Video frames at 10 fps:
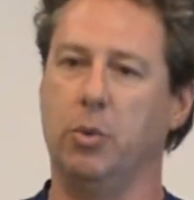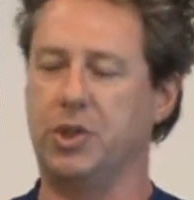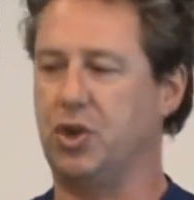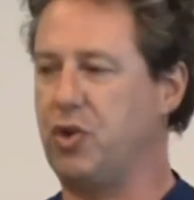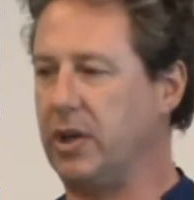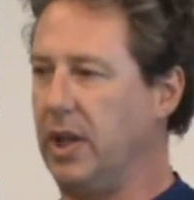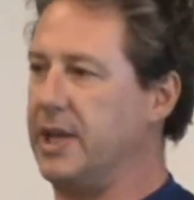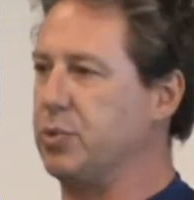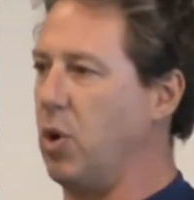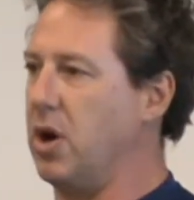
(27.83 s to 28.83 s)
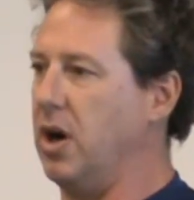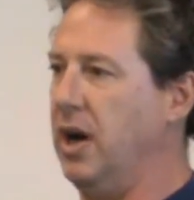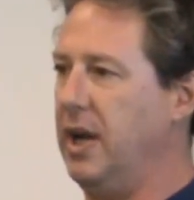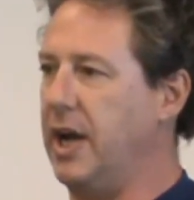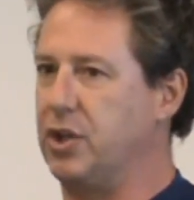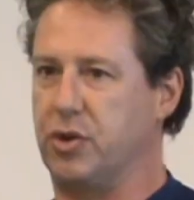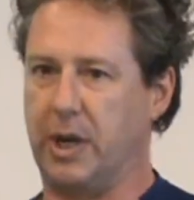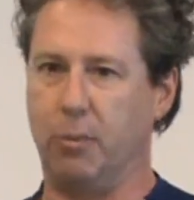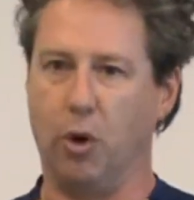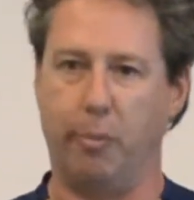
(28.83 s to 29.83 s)
was to drink less water and to
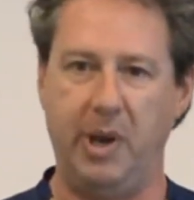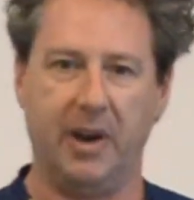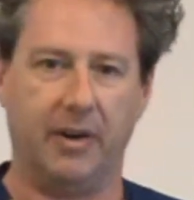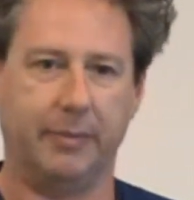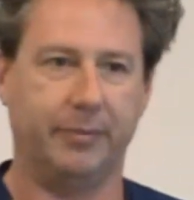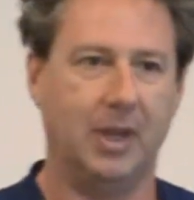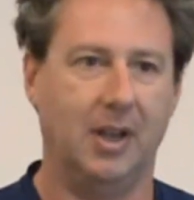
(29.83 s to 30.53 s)
drink more beer.